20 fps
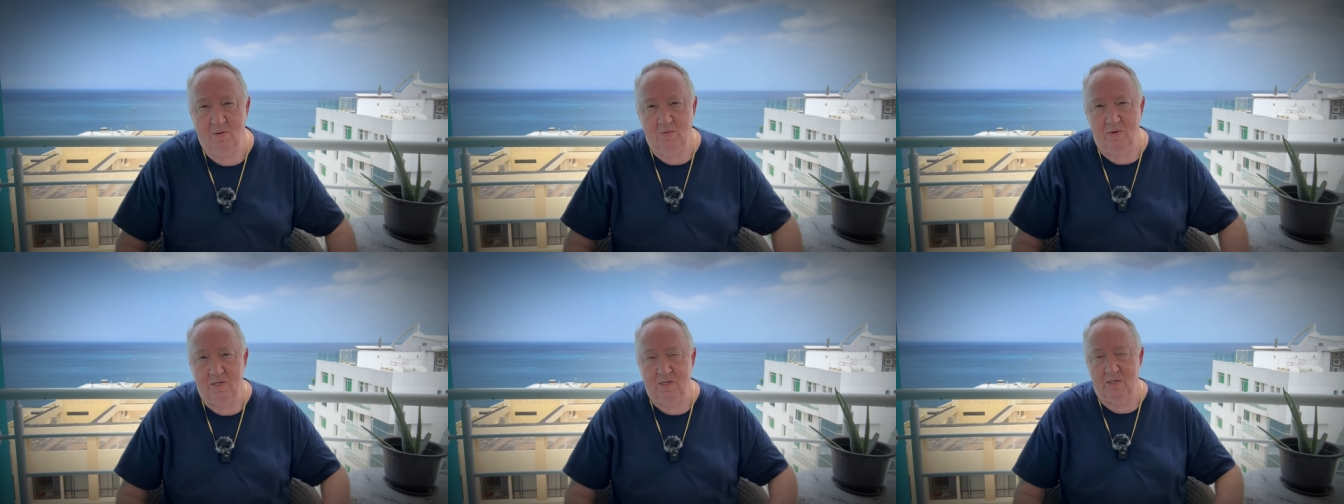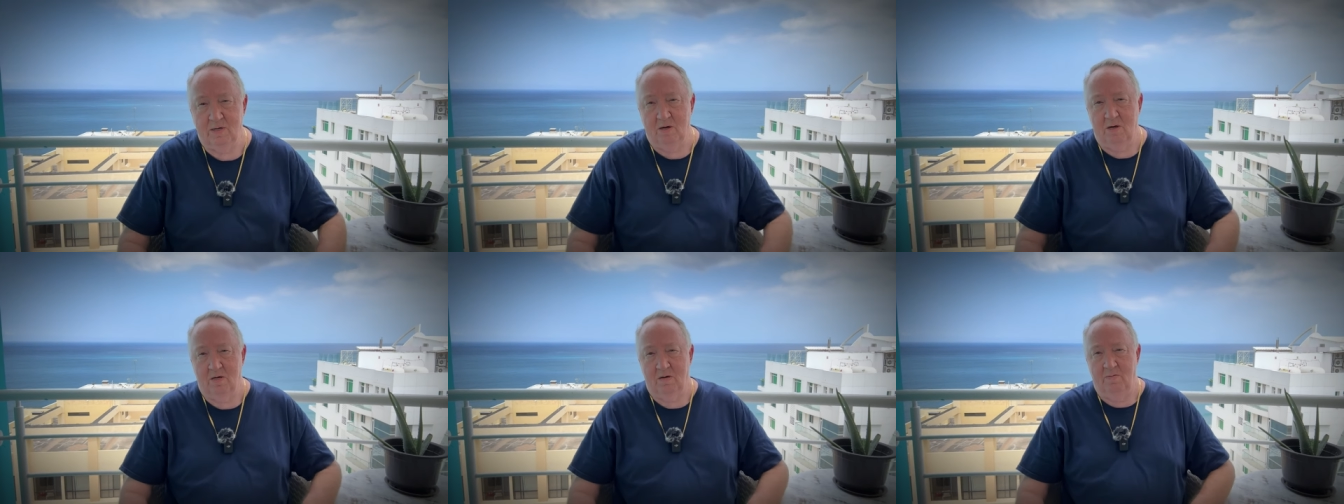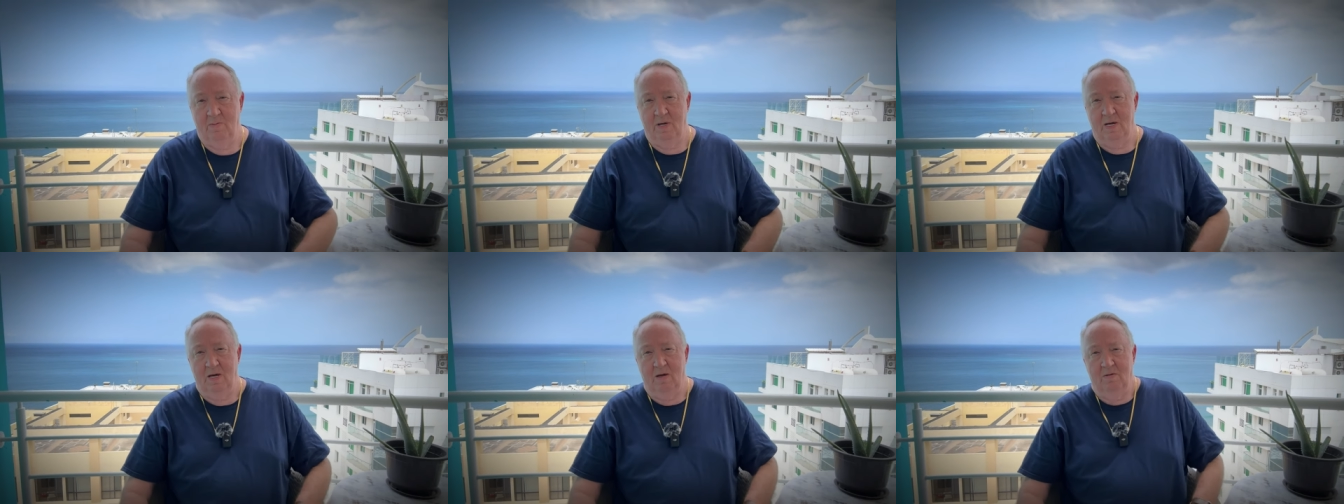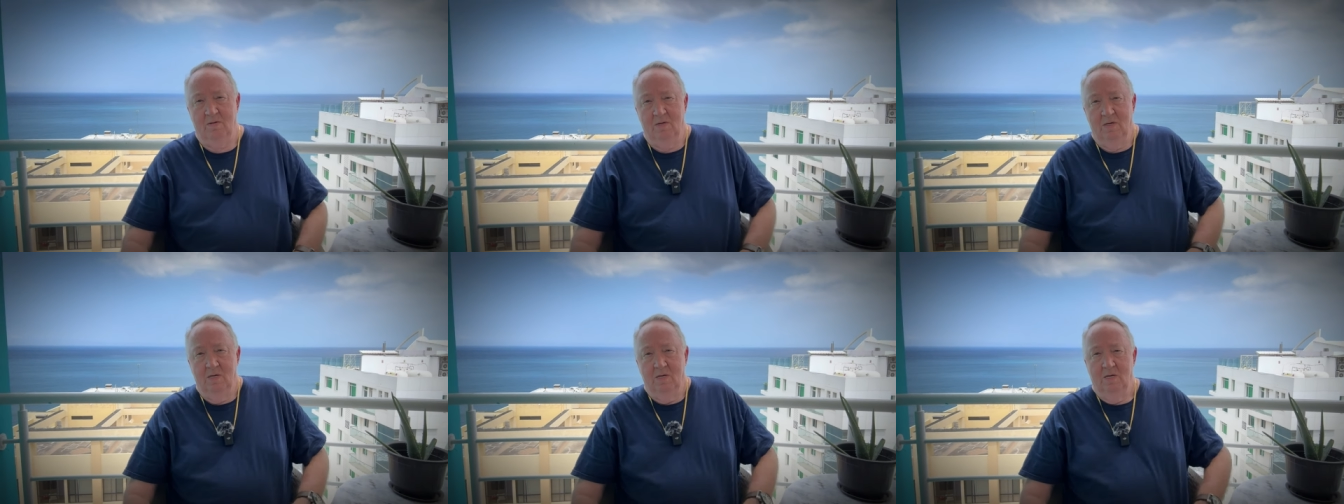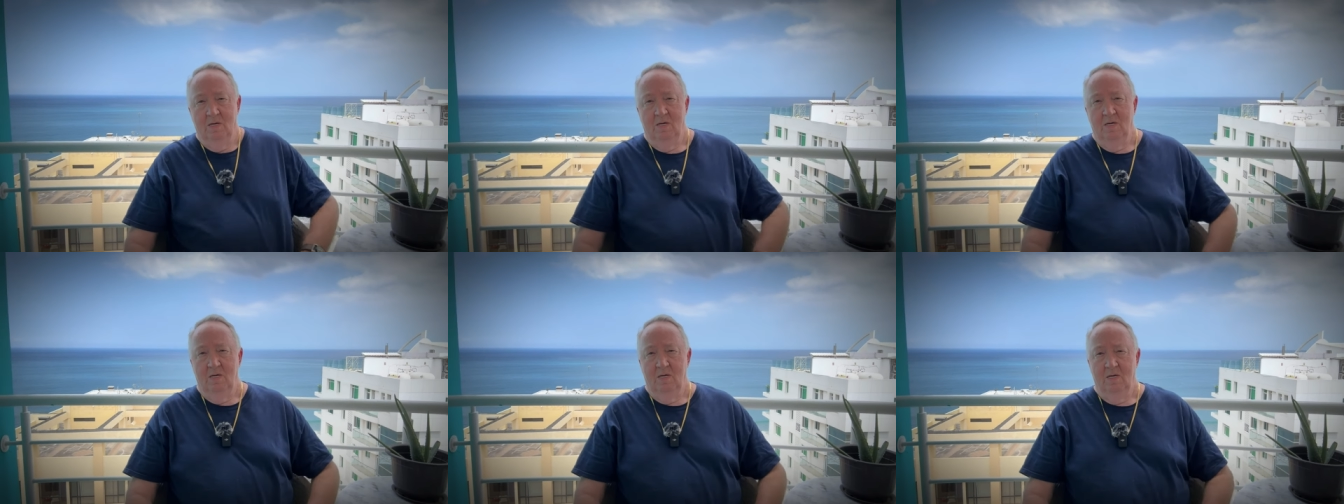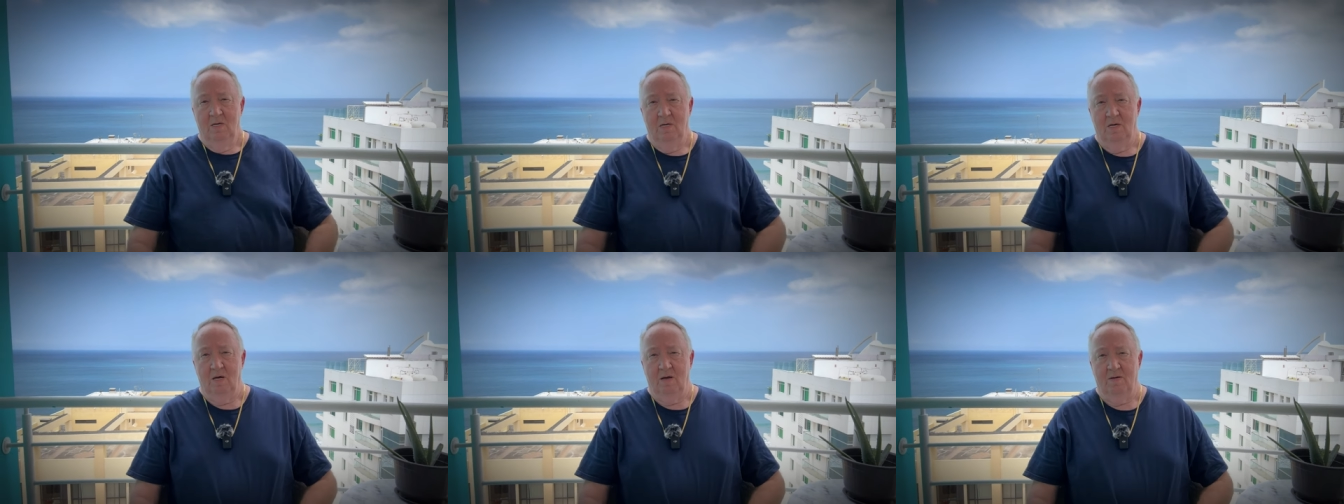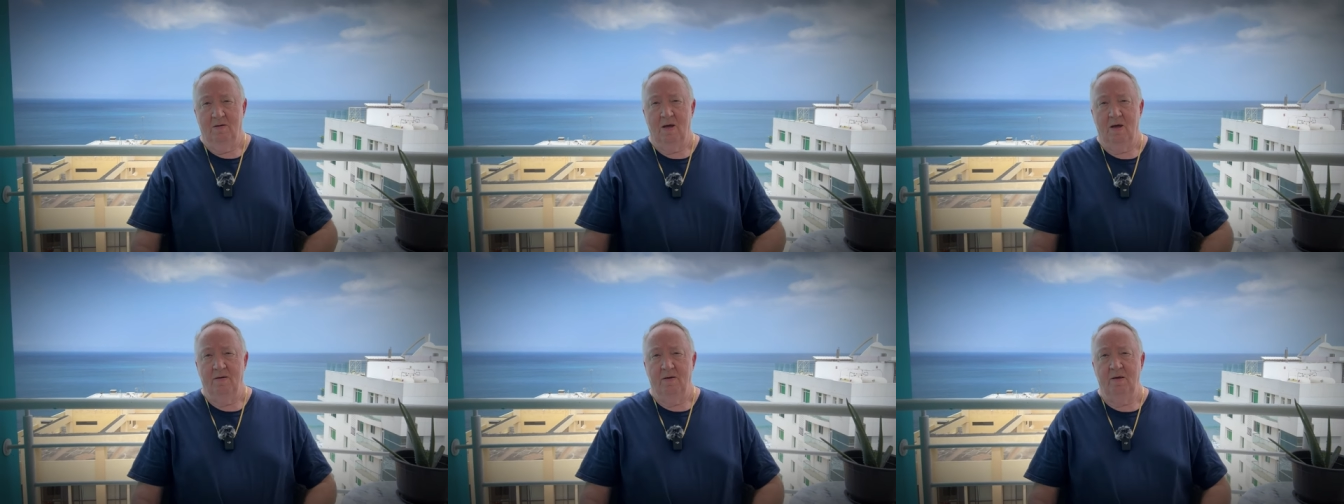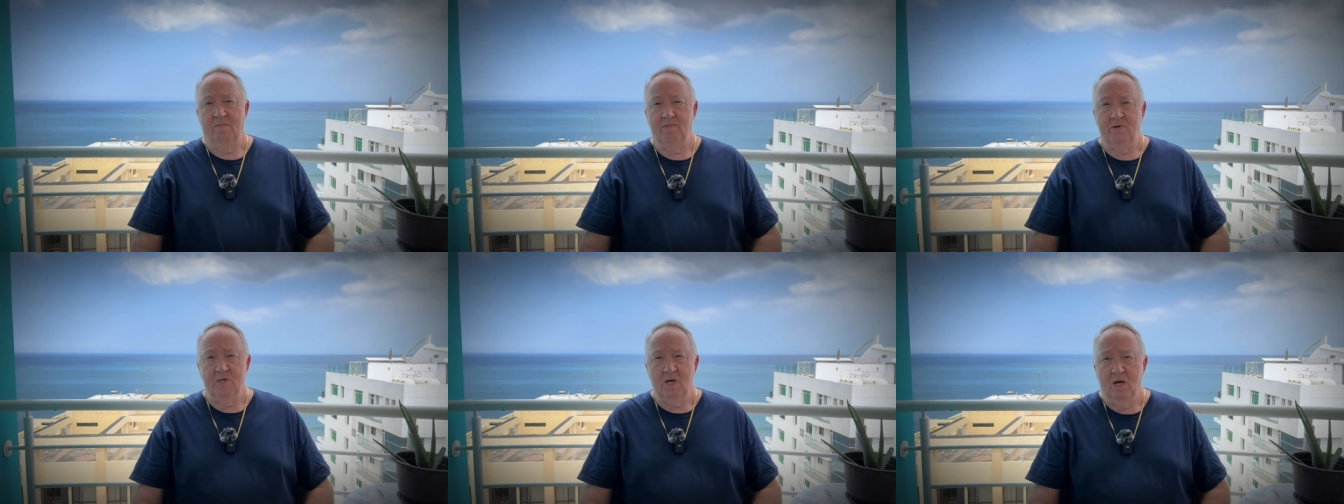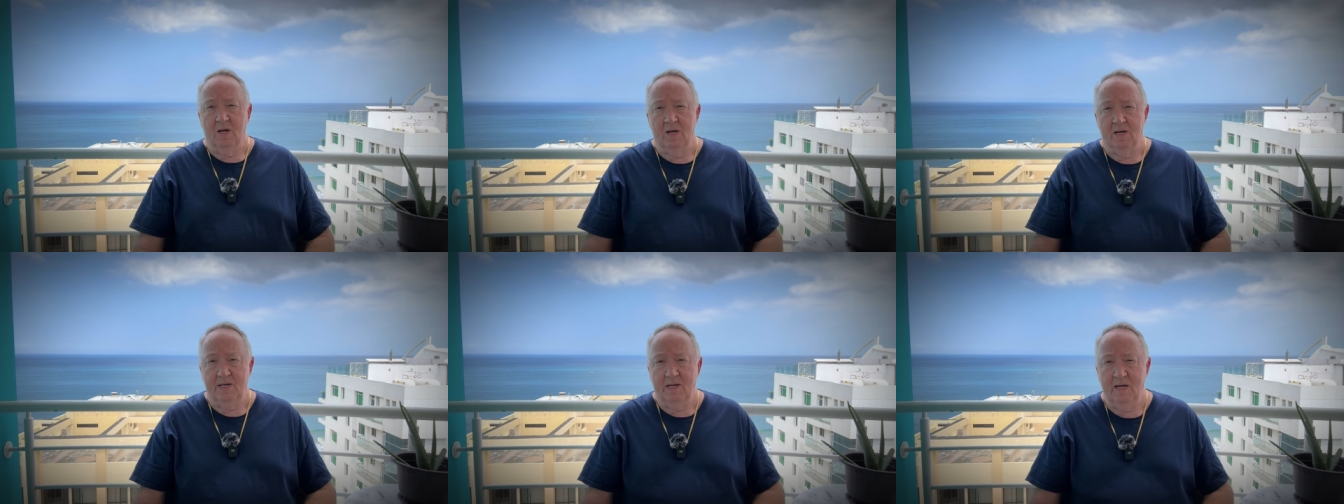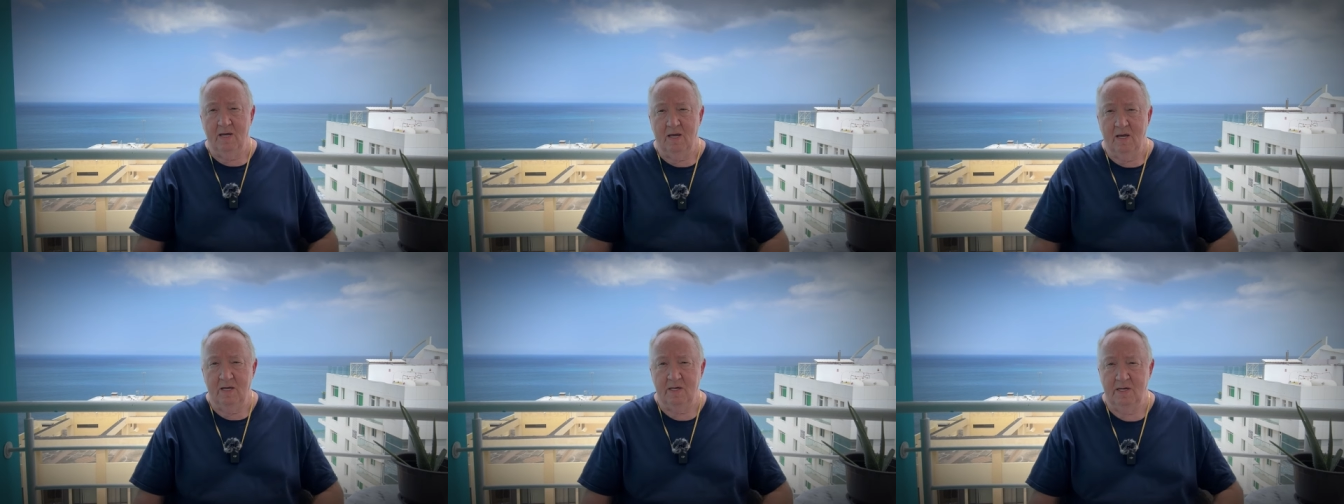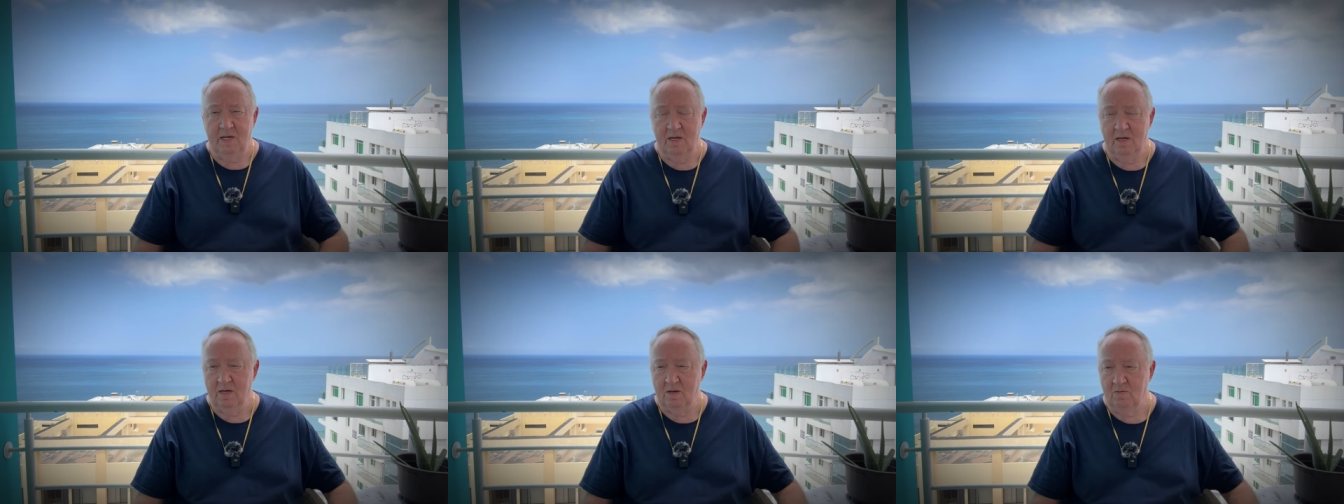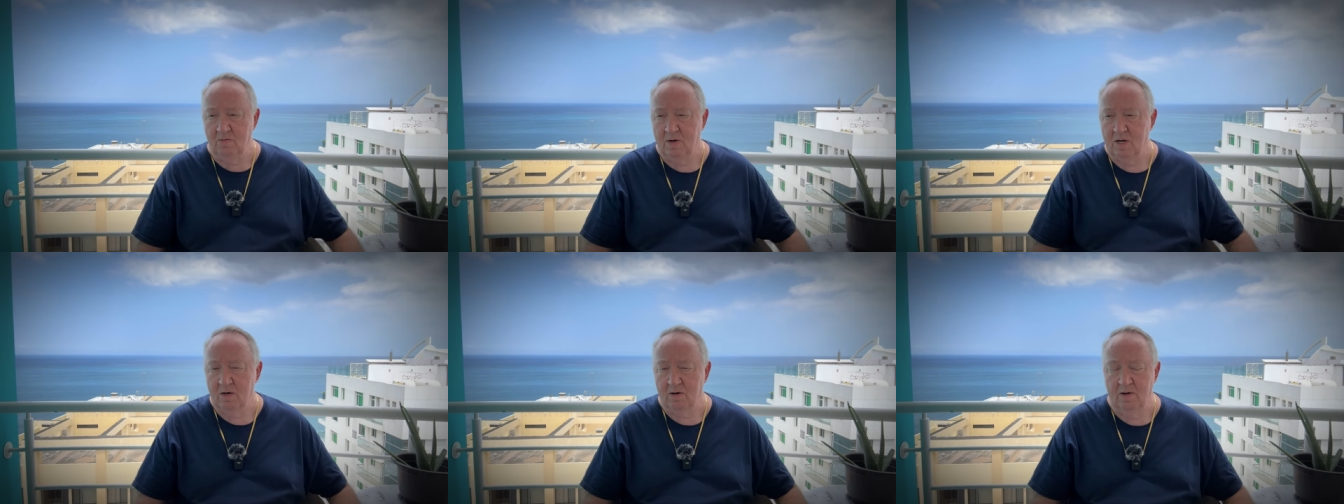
We talked about I, haven't done a TAT in a while.